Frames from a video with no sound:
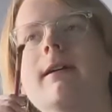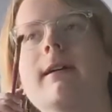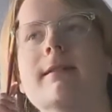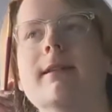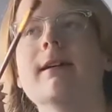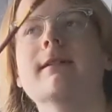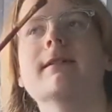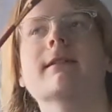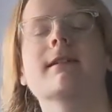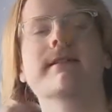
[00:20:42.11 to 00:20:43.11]
is that,
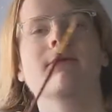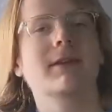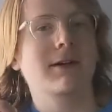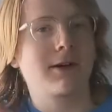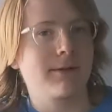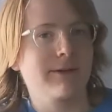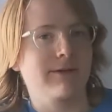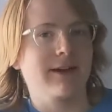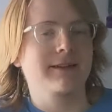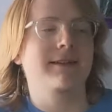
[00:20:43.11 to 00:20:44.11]
because with the Kirby
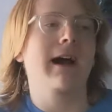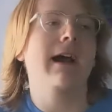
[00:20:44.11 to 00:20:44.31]
face,